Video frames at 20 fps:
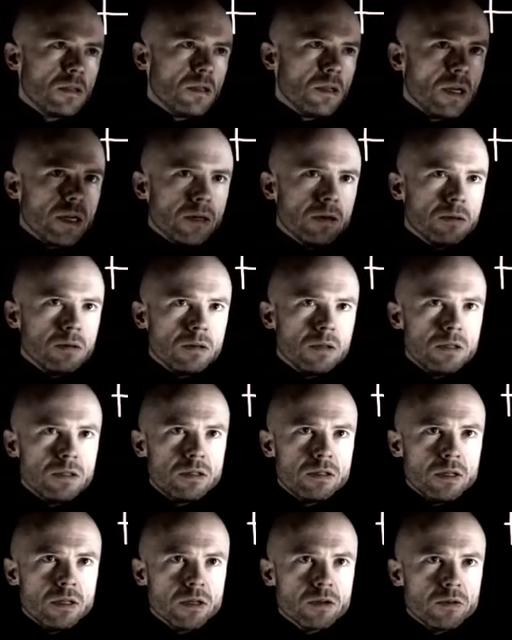I call this
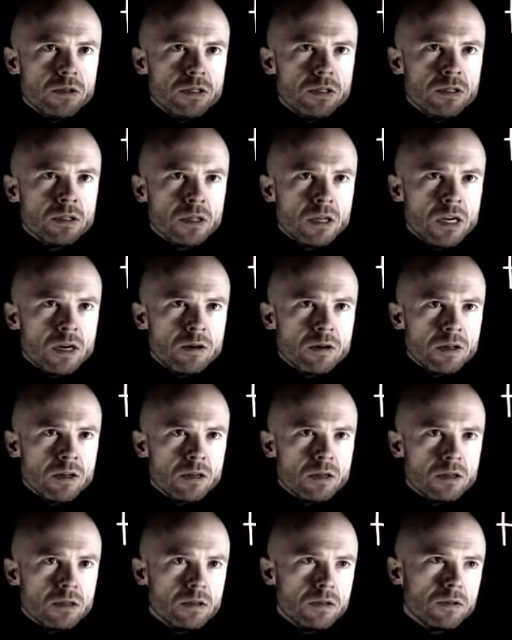the increasing
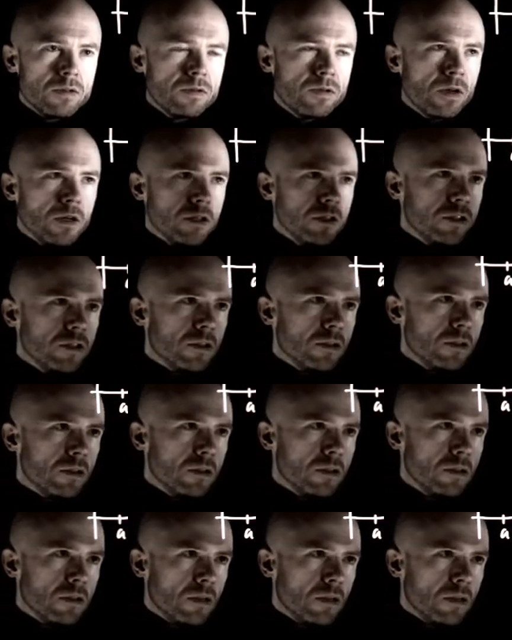area function.